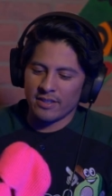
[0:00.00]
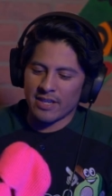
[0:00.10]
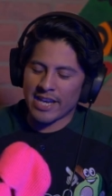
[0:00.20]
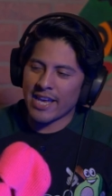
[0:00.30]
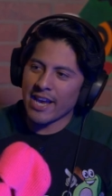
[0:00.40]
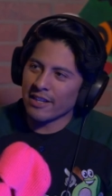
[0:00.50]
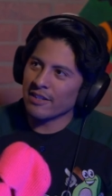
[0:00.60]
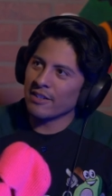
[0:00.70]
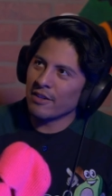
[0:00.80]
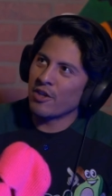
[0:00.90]
I can't
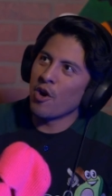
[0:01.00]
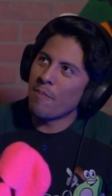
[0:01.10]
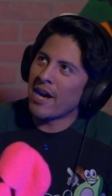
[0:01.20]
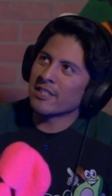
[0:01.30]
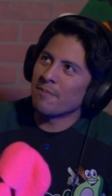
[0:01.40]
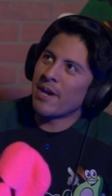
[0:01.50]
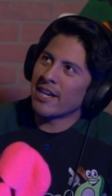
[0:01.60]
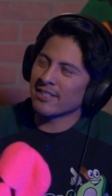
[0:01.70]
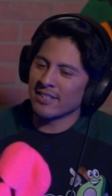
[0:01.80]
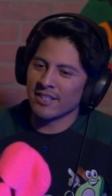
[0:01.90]
go back to
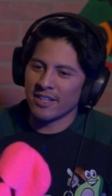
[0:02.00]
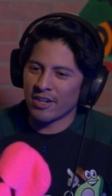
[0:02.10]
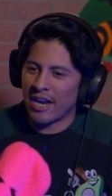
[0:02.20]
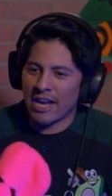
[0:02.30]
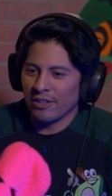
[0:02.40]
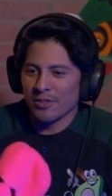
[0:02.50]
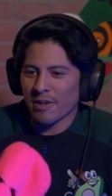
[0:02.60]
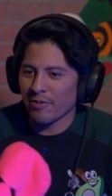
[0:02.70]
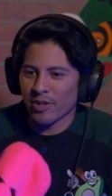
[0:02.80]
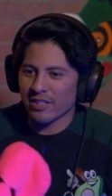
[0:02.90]
back singing. I, I lose
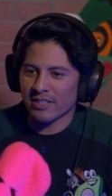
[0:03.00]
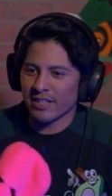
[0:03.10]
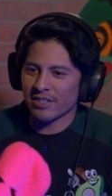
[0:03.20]
my voice. I